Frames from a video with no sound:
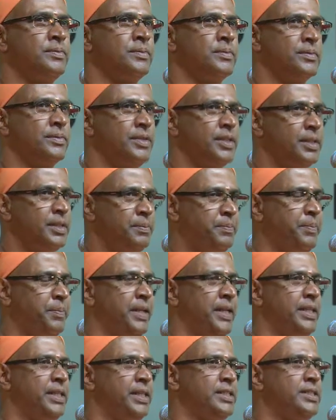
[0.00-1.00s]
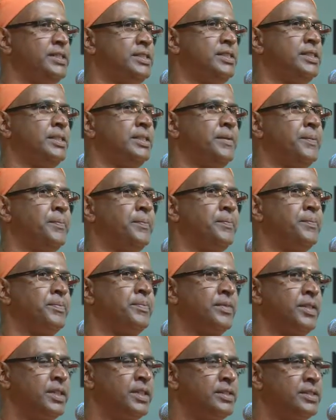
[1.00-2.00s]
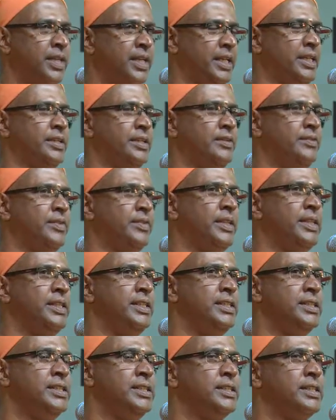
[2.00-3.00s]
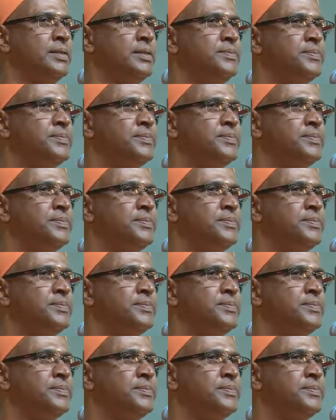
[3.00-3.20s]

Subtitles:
their pains, their sacrifice.